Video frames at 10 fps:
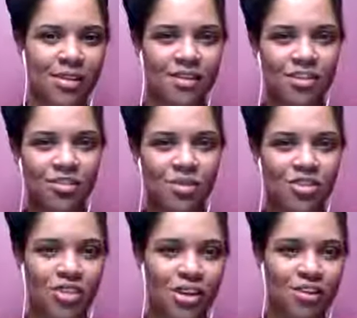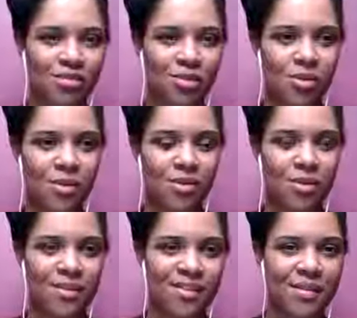Because I just want to try to explore a bit more
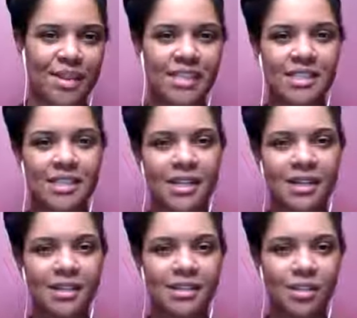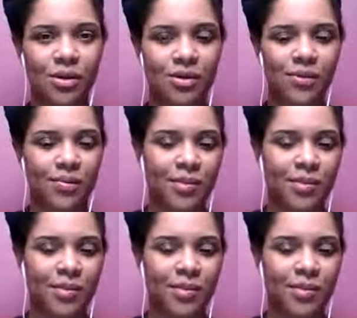with some of these things. So,